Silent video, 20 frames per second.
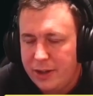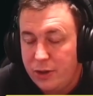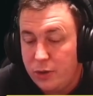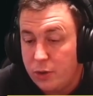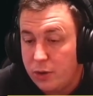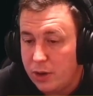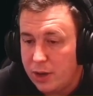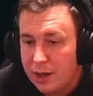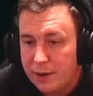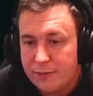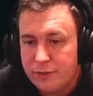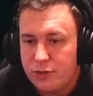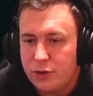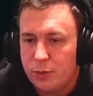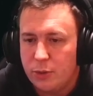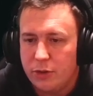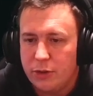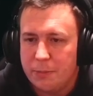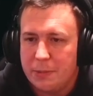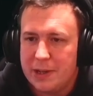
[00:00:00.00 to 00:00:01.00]
you can have 2
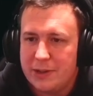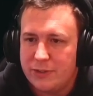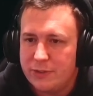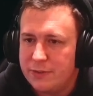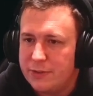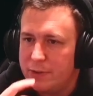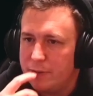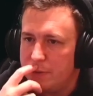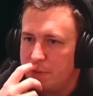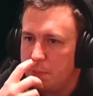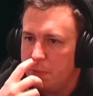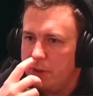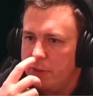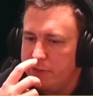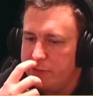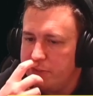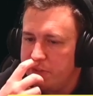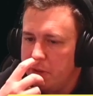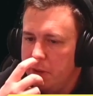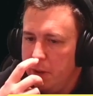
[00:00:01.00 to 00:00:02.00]
on the battlefield at
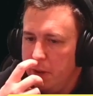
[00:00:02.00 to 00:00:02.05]
once.